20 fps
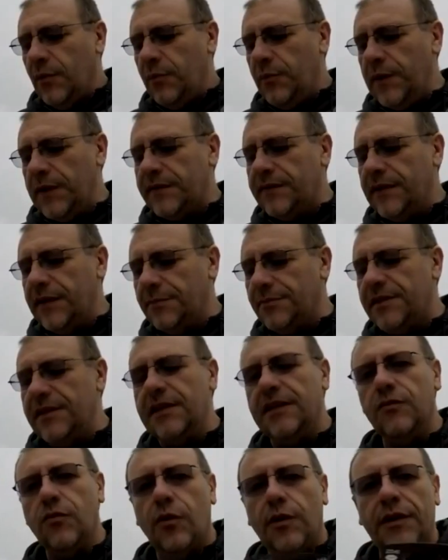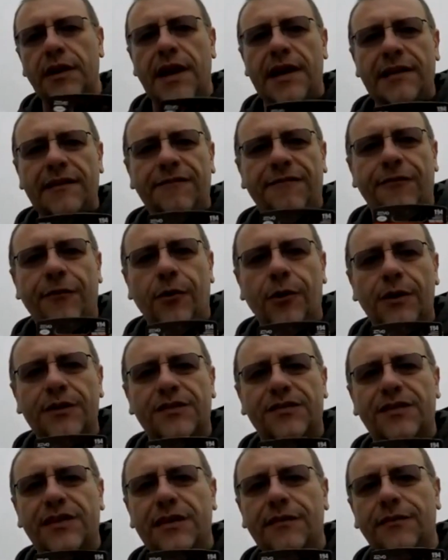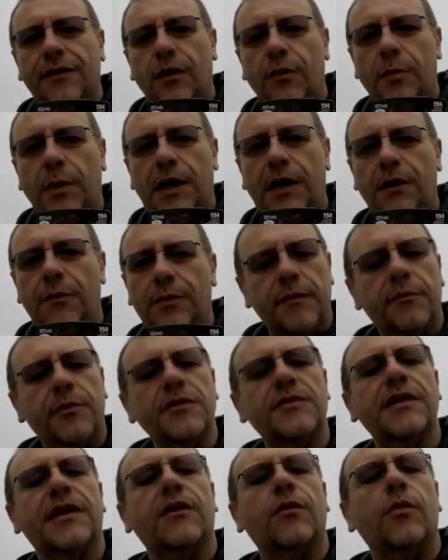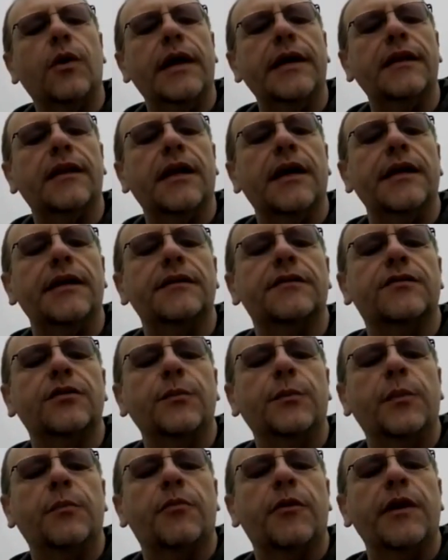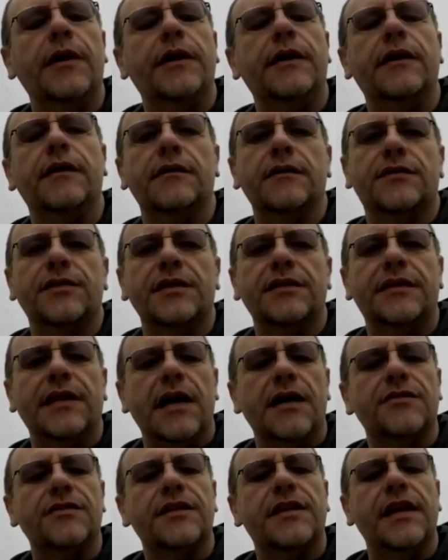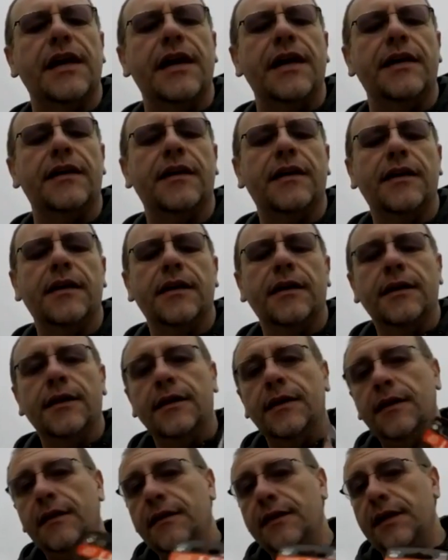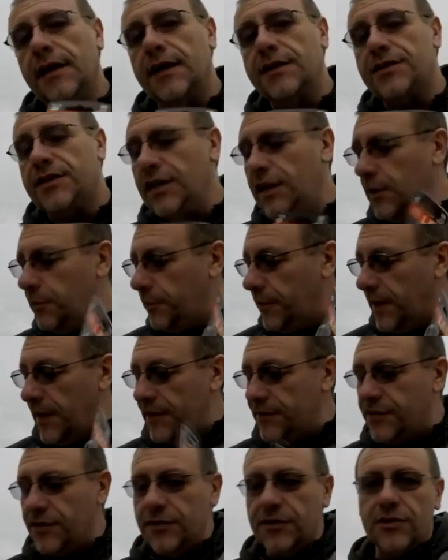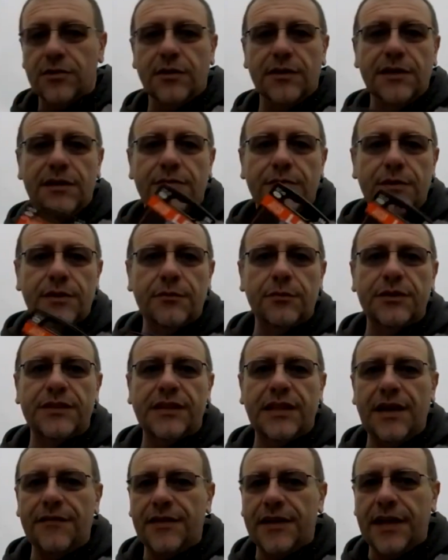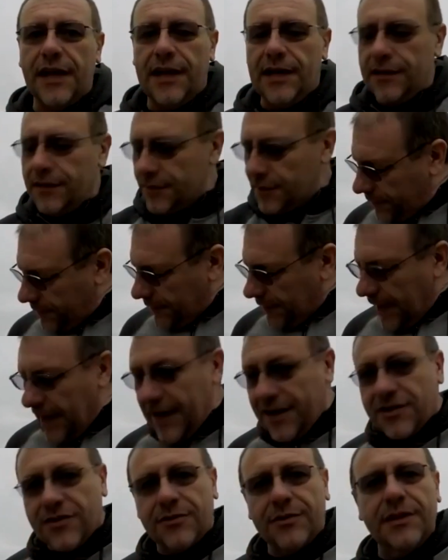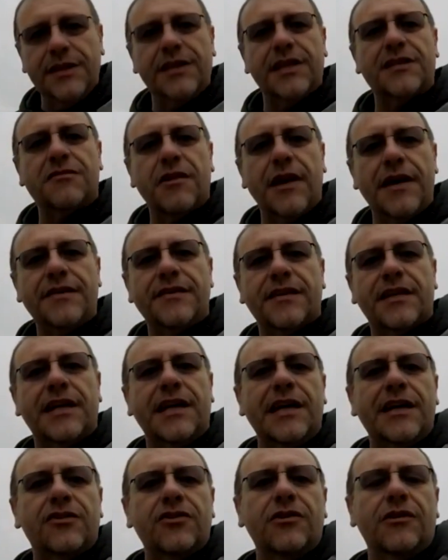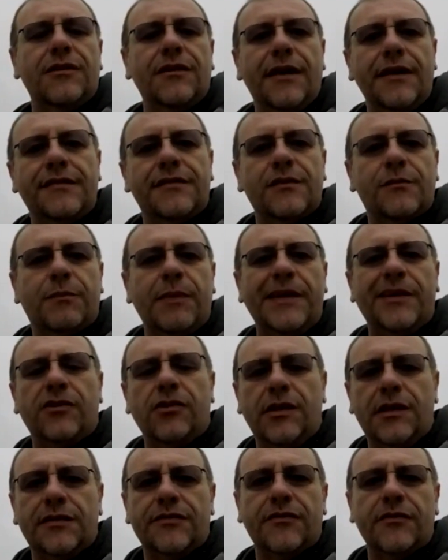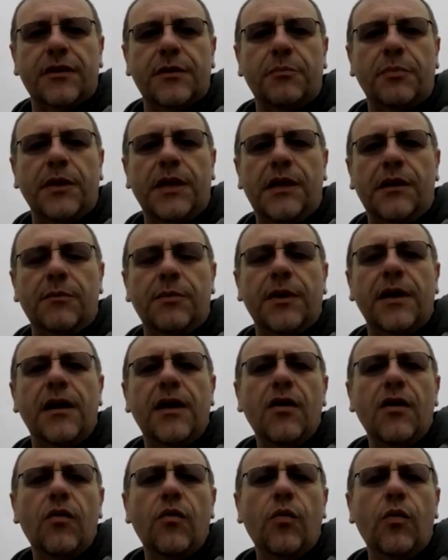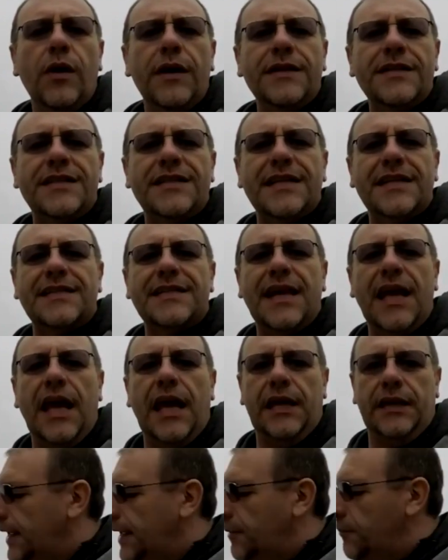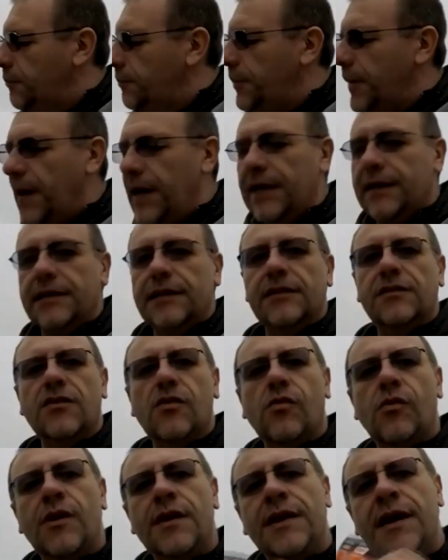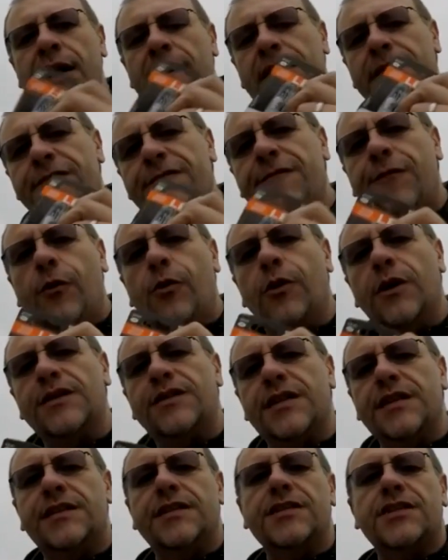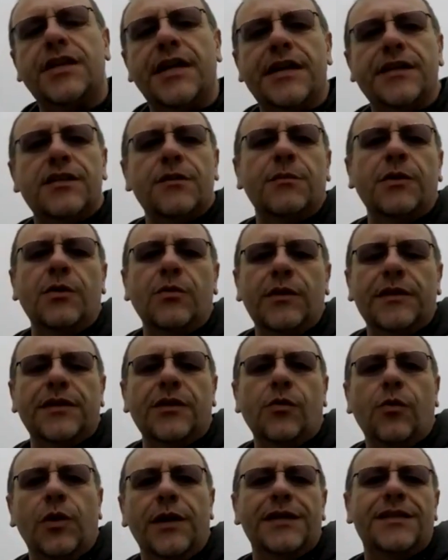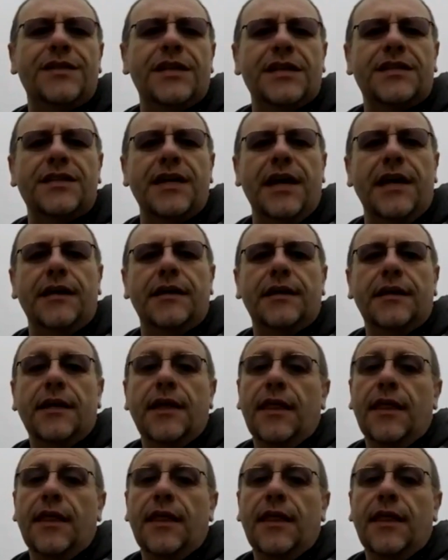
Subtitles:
Picked up the 194 Zevo bulb, puts out a white light, super bright, 6000K. They're not cheap, as usual. This one was $11. Actually, the Chrysler Concorde license plate costs for a bulb $168, but the 194 is interchangeable with the 168.